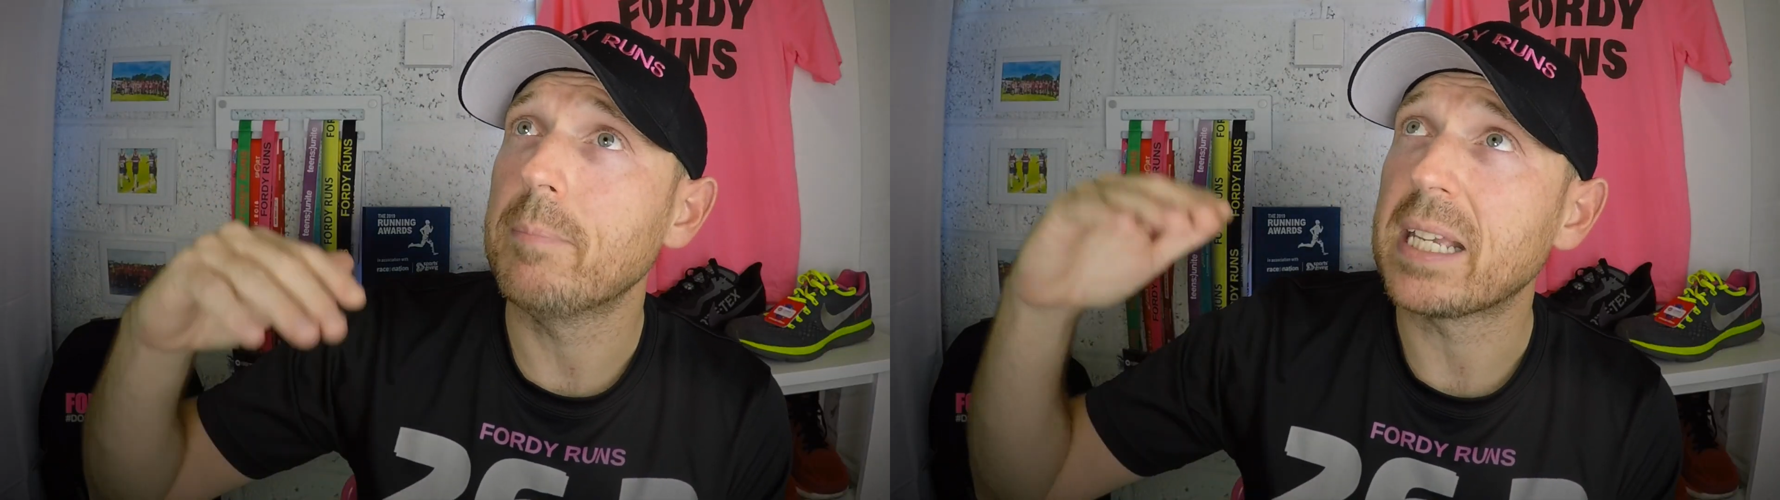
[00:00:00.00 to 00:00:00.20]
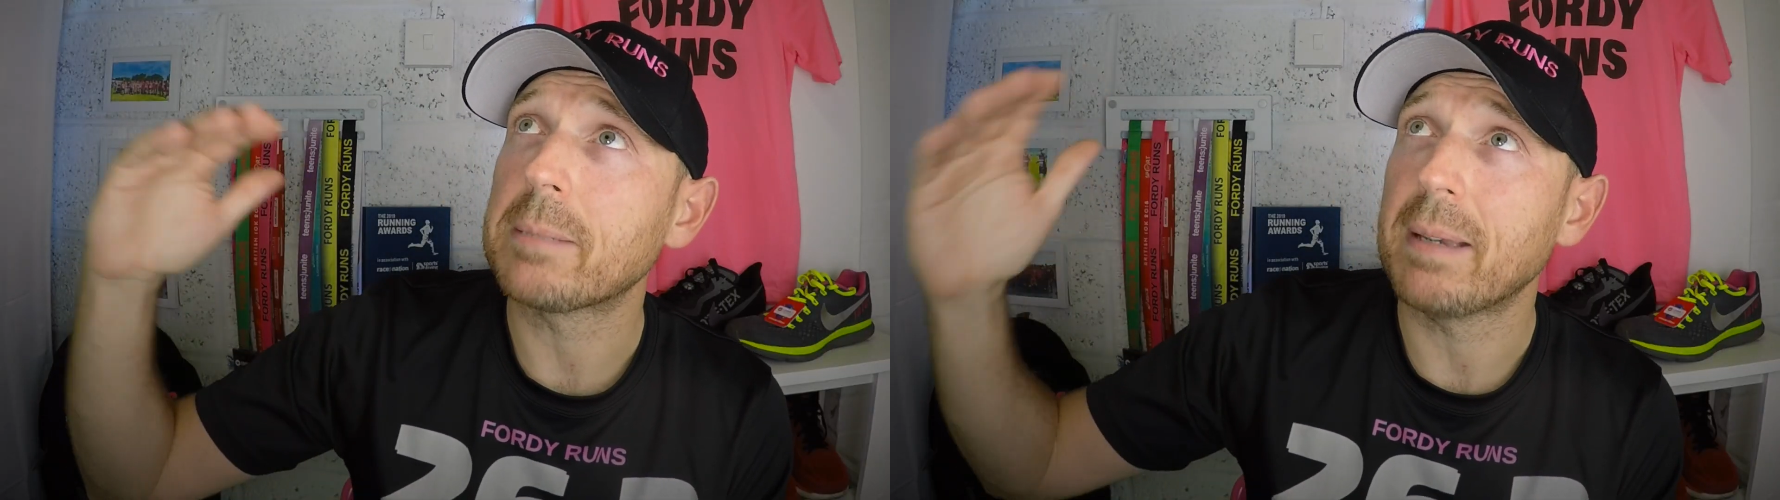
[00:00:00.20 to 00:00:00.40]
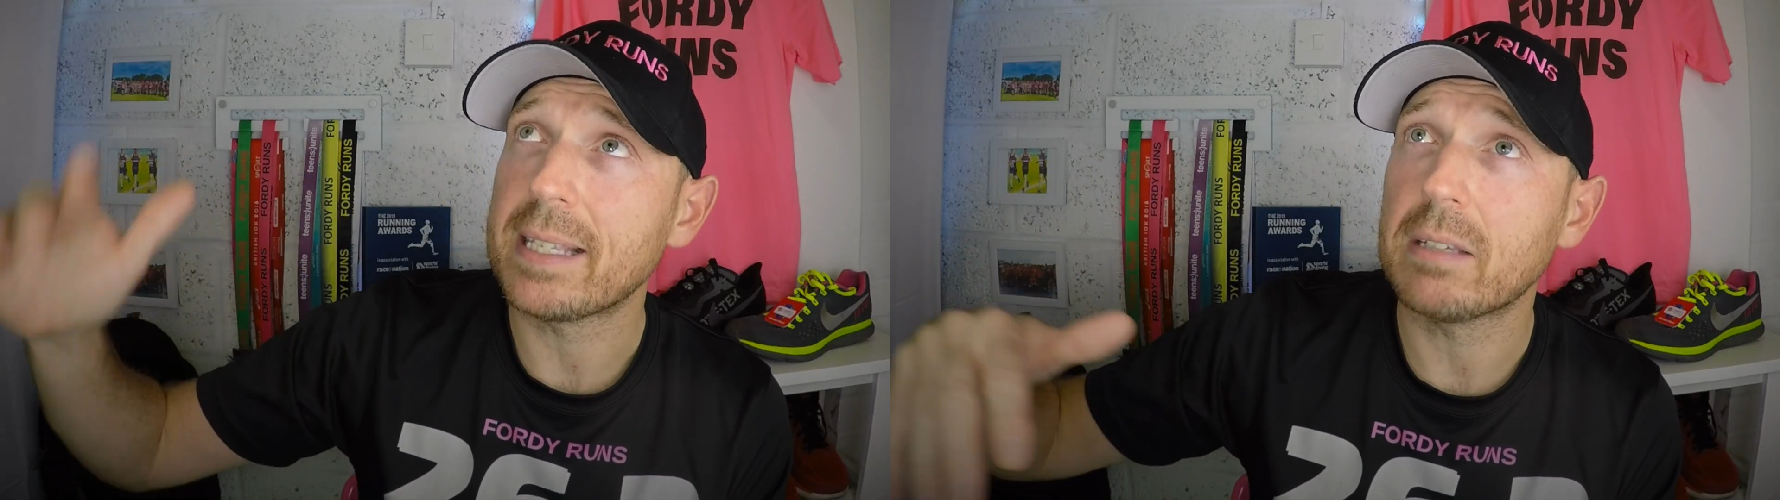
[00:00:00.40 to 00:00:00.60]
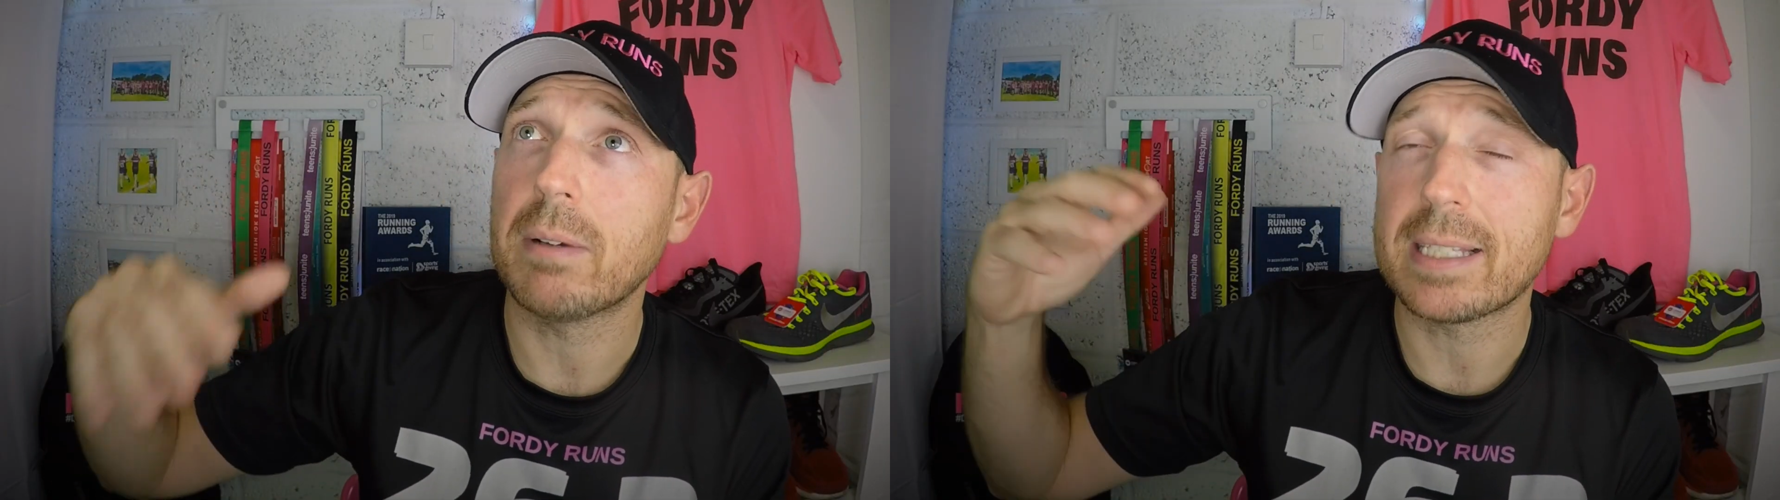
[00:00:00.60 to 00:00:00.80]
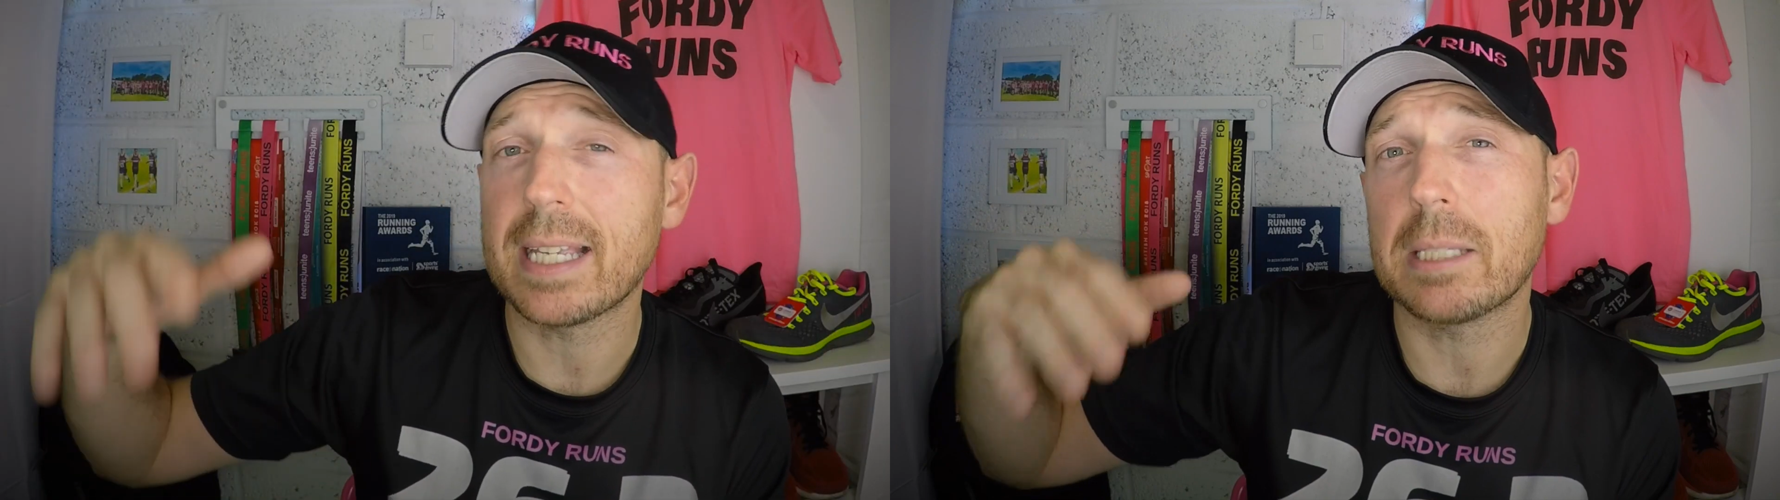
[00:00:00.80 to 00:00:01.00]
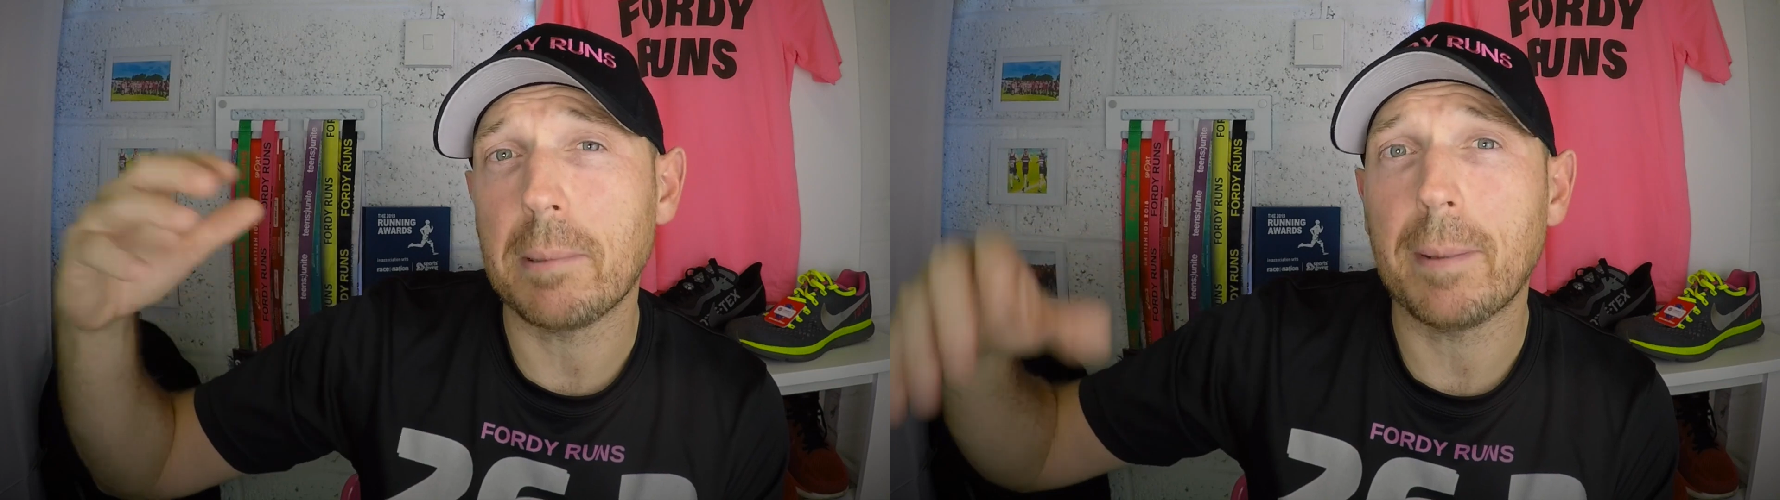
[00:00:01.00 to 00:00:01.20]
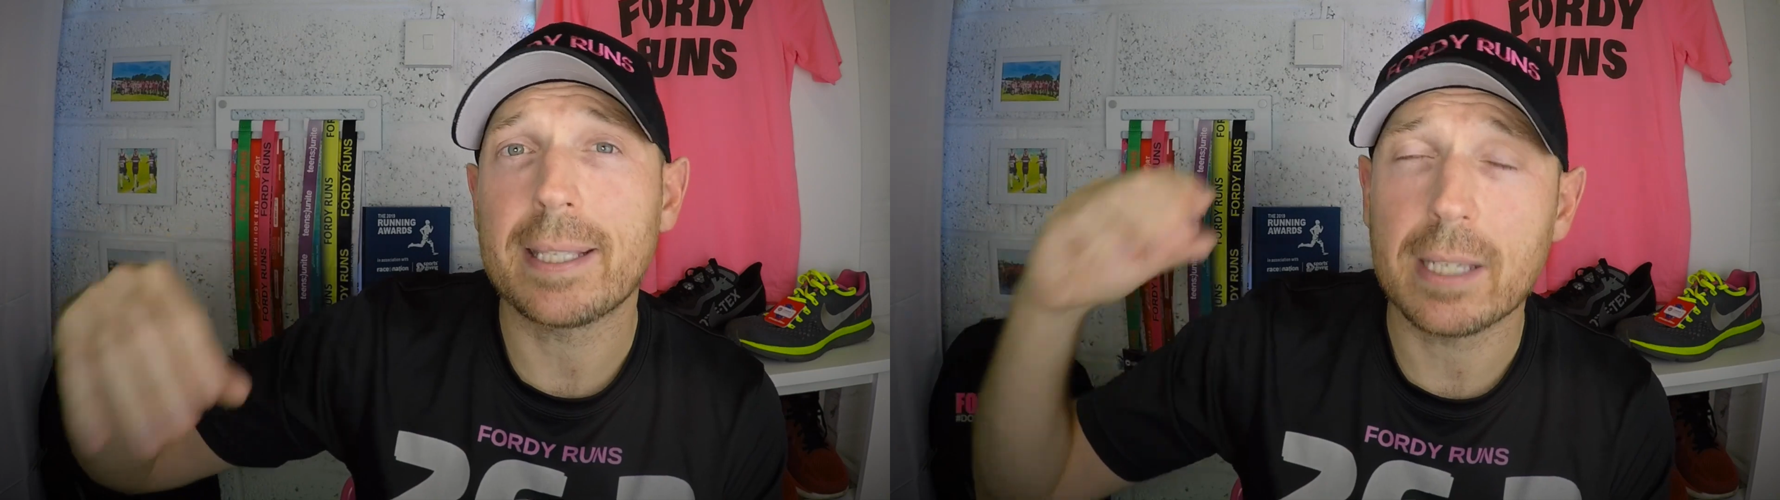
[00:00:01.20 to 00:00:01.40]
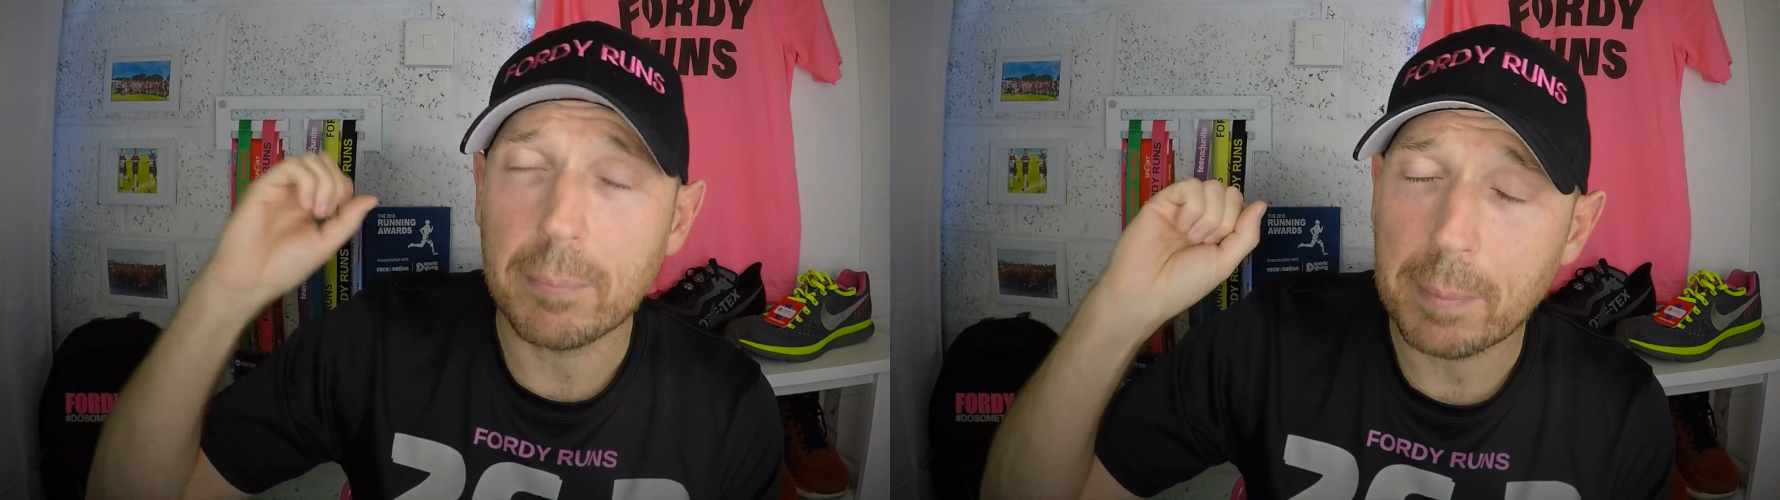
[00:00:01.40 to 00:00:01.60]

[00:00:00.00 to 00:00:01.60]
expensive ones tend to be better,